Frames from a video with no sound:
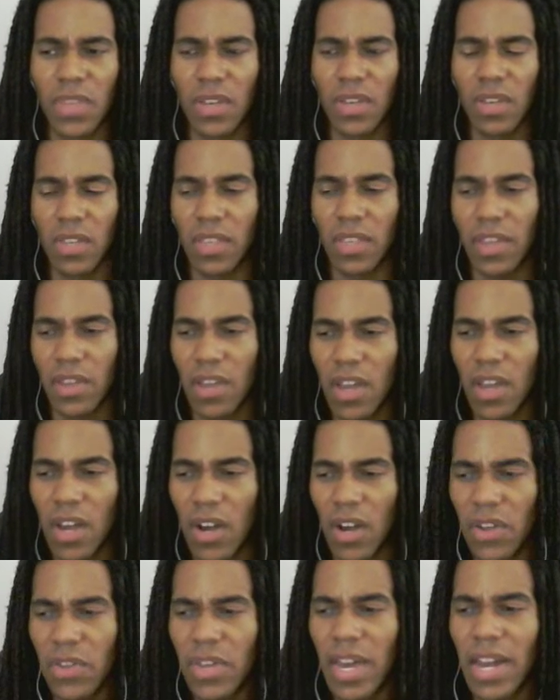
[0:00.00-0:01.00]
You
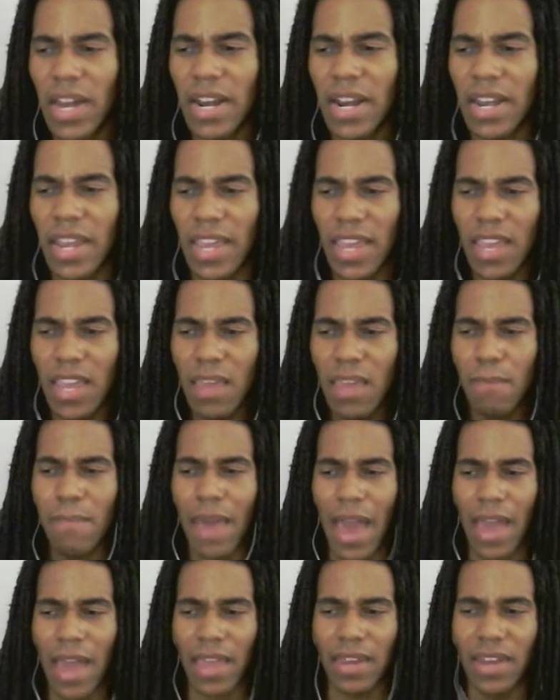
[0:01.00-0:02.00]
got an
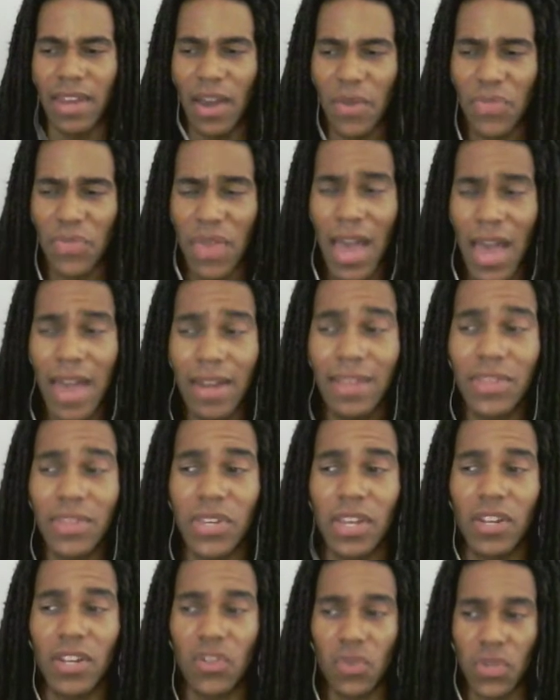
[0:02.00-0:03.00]
EMAC. Now that is
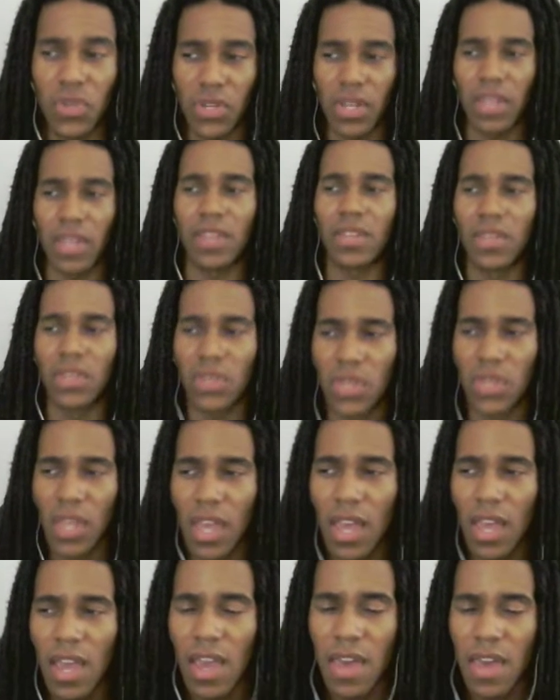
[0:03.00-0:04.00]
interesting, because
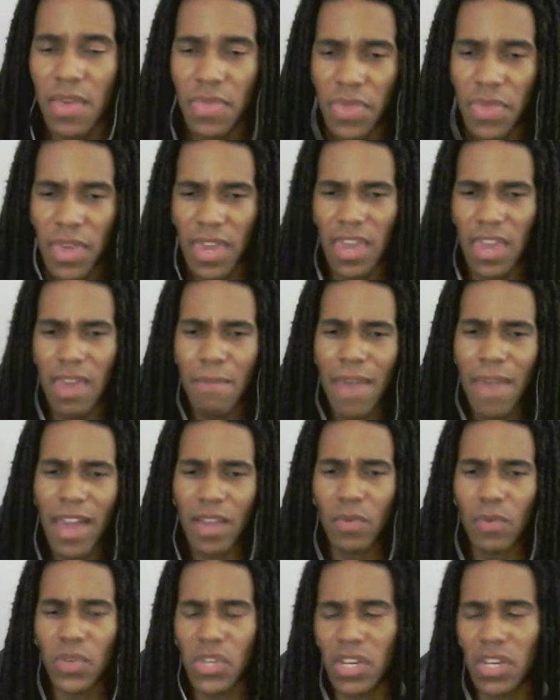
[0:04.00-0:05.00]
the EMAC
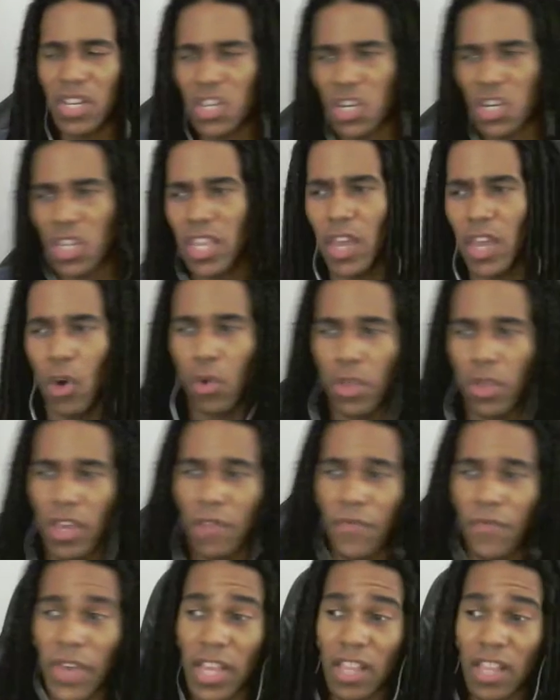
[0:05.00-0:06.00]
was initially only
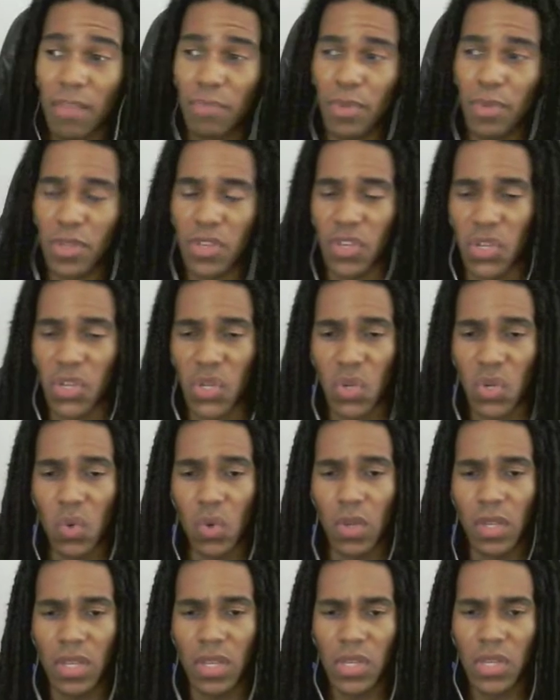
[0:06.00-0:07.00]
available to
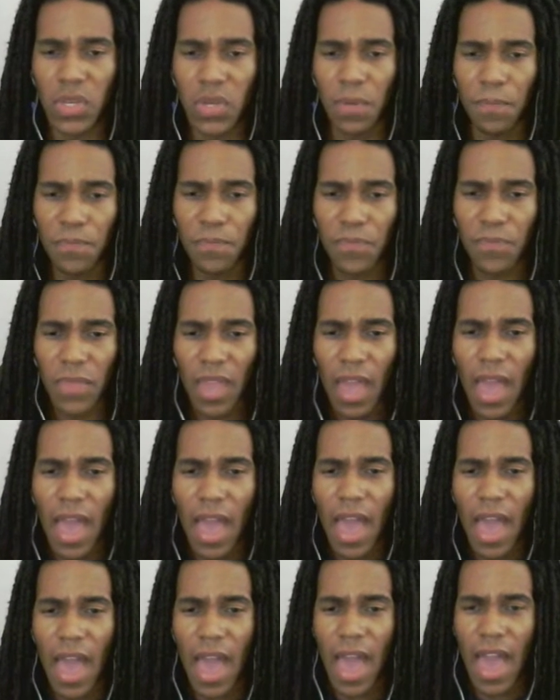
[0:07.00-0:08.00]
schools,
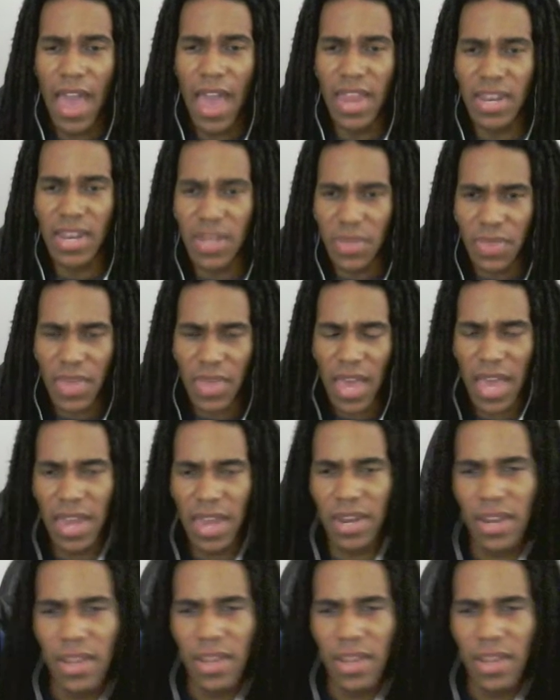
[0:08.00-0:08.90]
and then